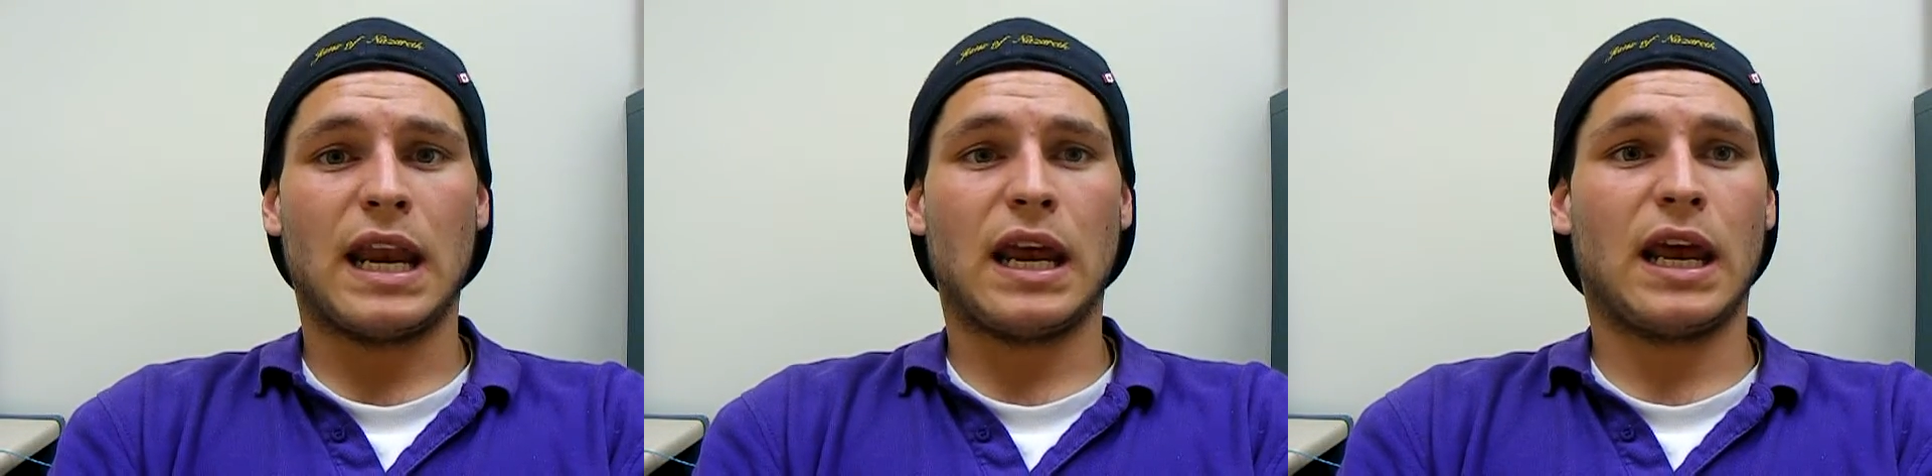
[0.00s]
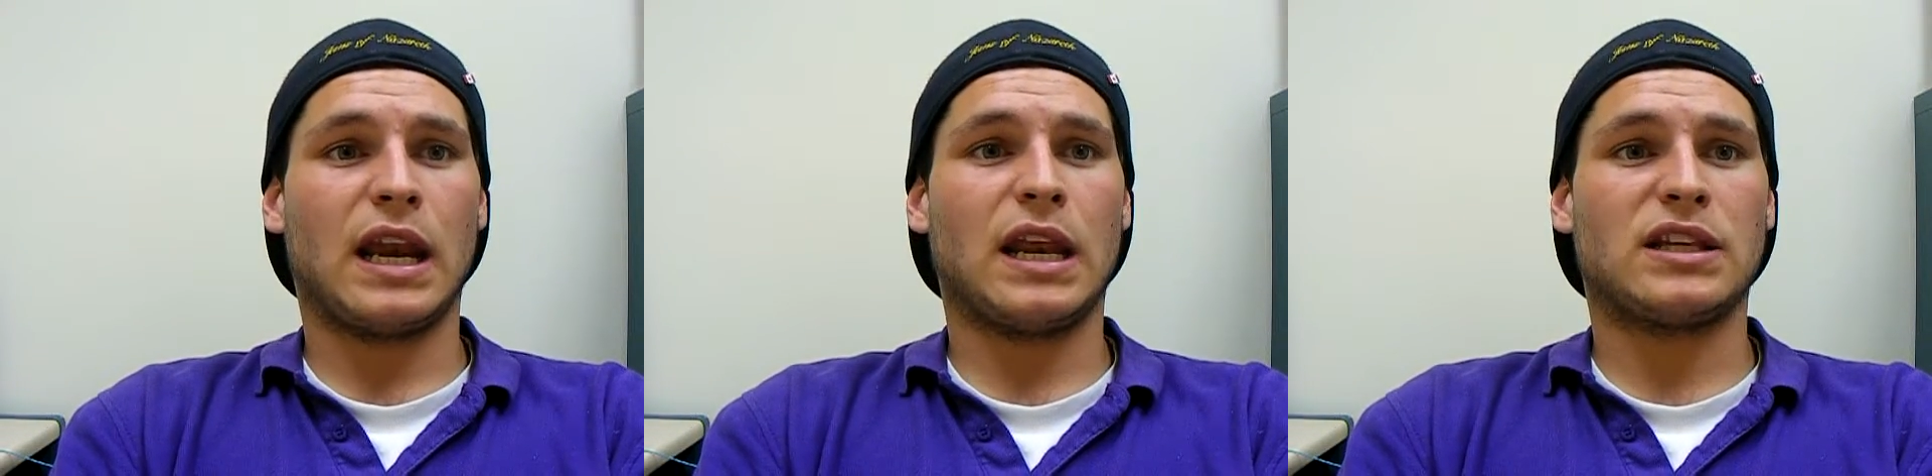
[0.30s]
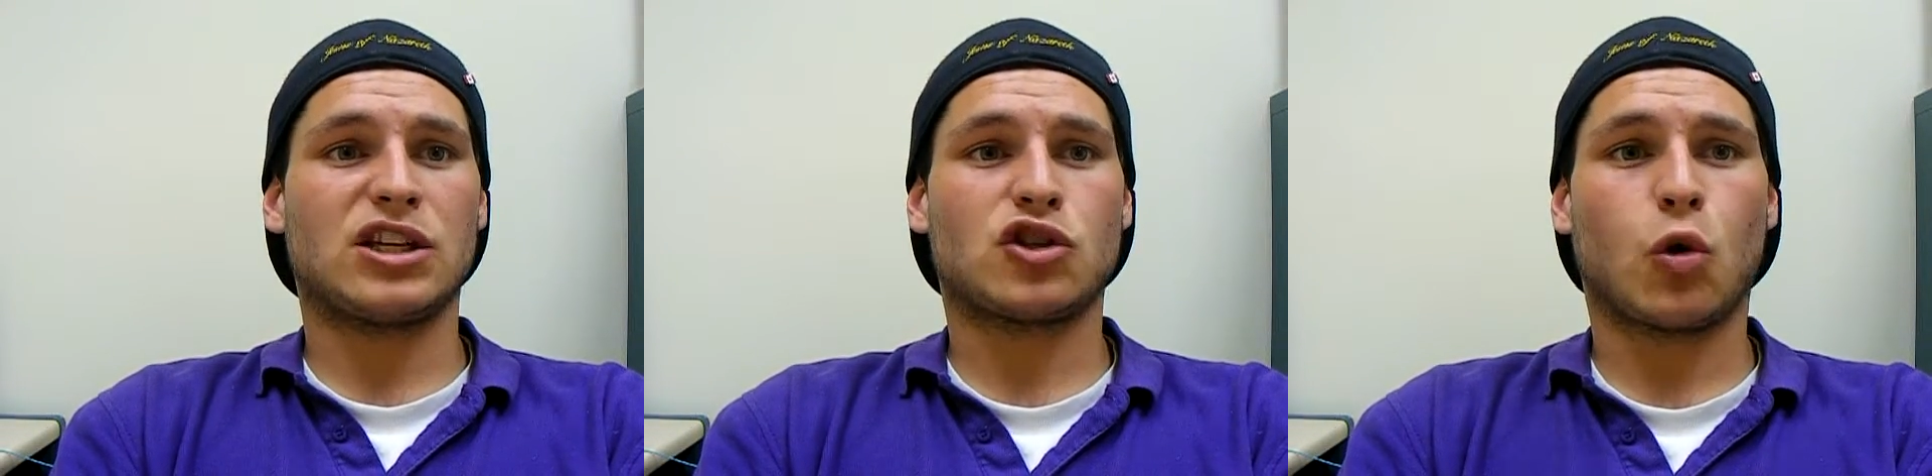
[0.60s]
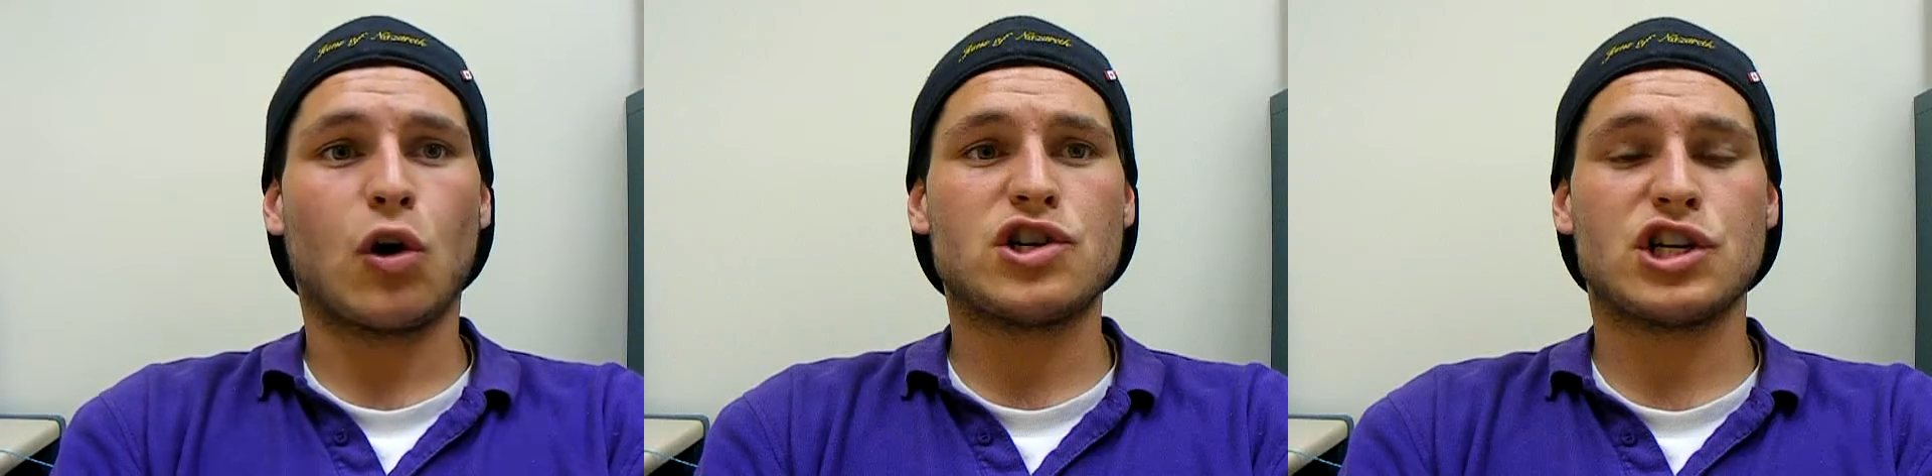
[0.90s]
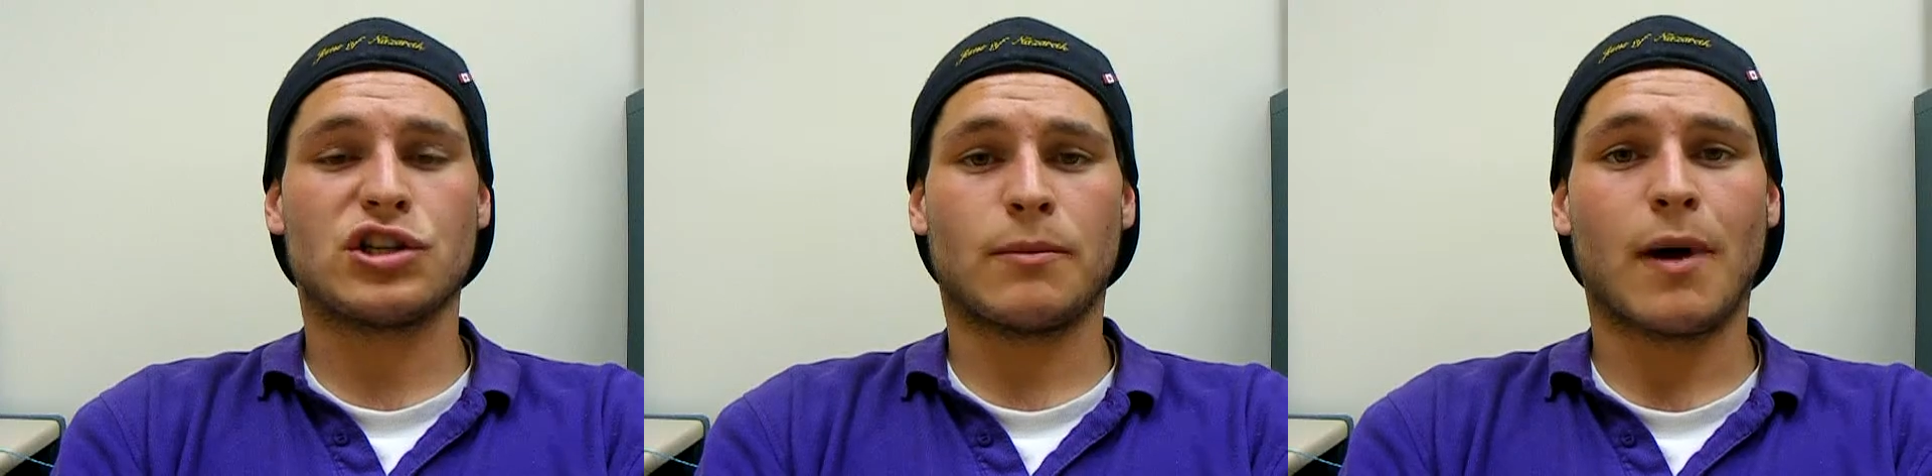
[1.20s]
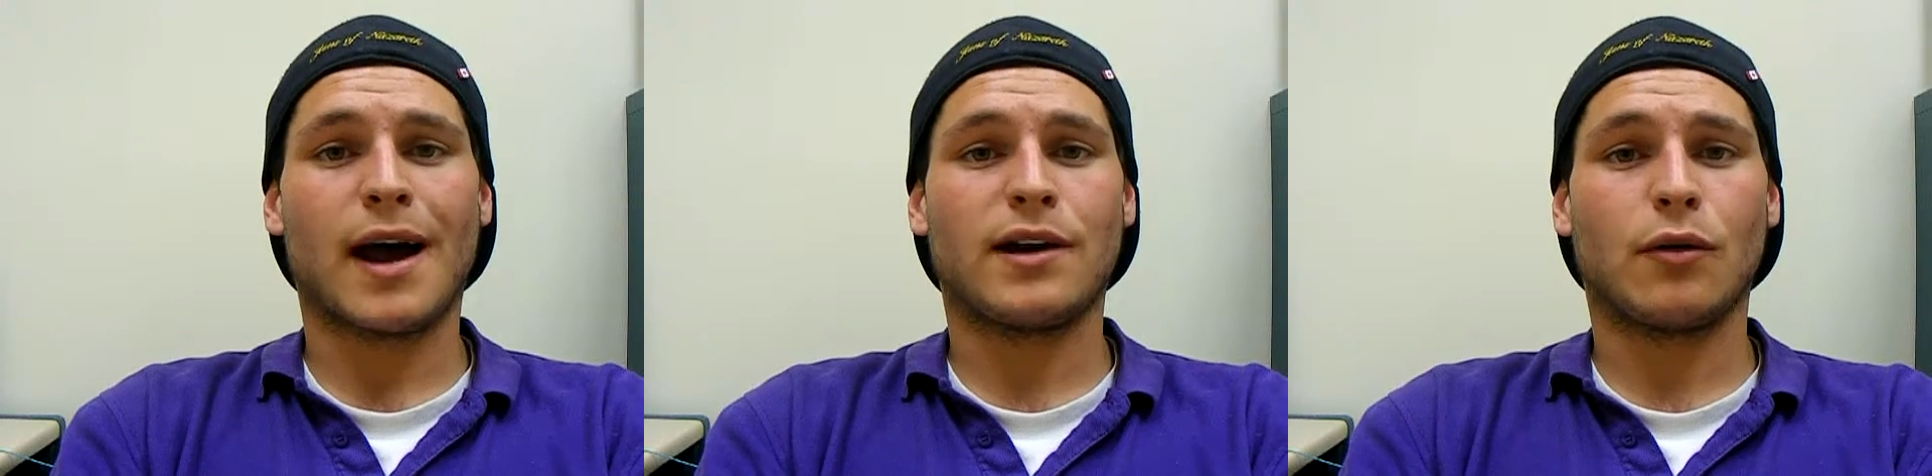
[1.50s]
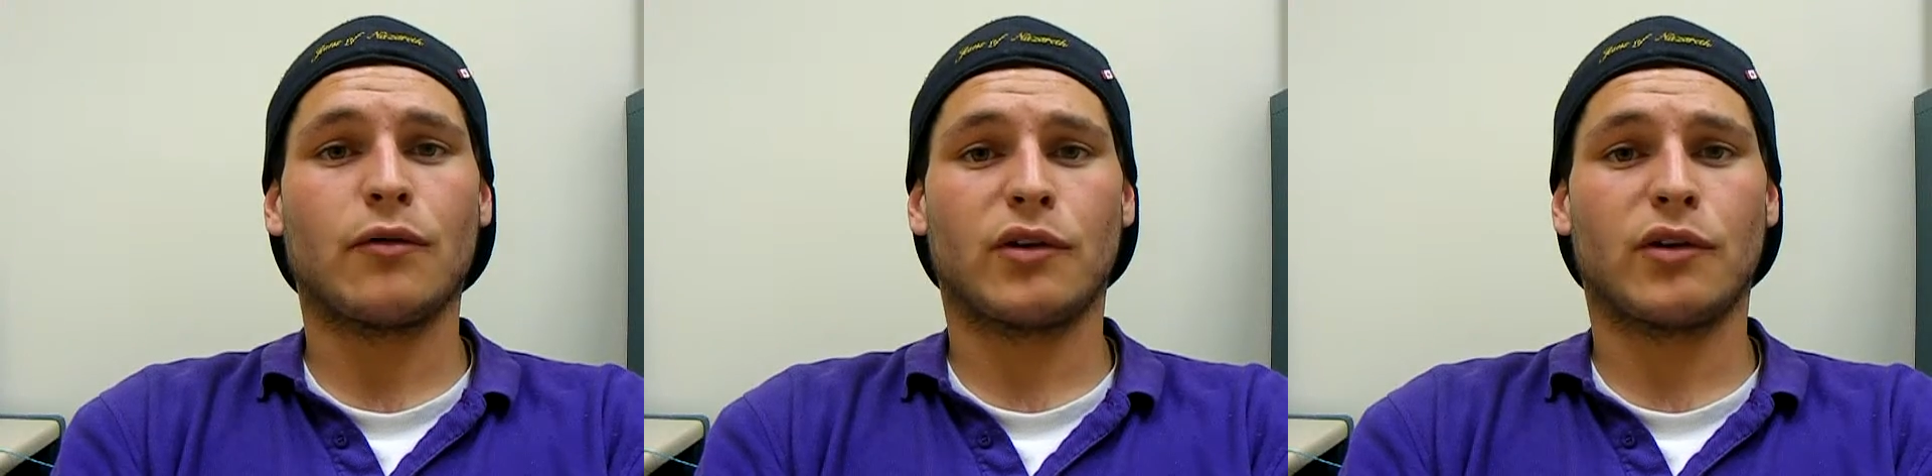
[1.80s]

and it, and it just tortures their mind